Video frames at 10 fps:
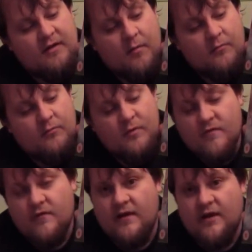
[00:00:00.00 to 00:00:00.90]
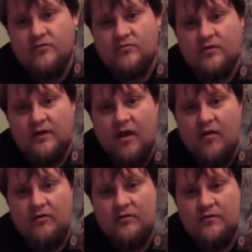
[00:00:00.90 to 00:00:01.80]
and um, are
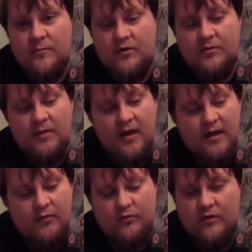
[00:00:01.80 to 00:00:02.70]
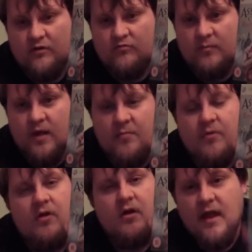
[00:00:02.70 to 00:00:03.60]
gonna be 33,
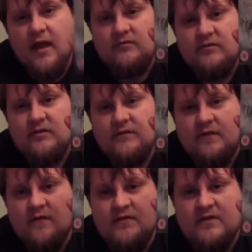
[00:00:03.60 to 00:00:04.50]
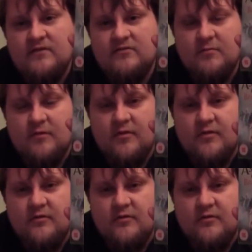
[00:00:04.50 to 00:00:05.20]
and.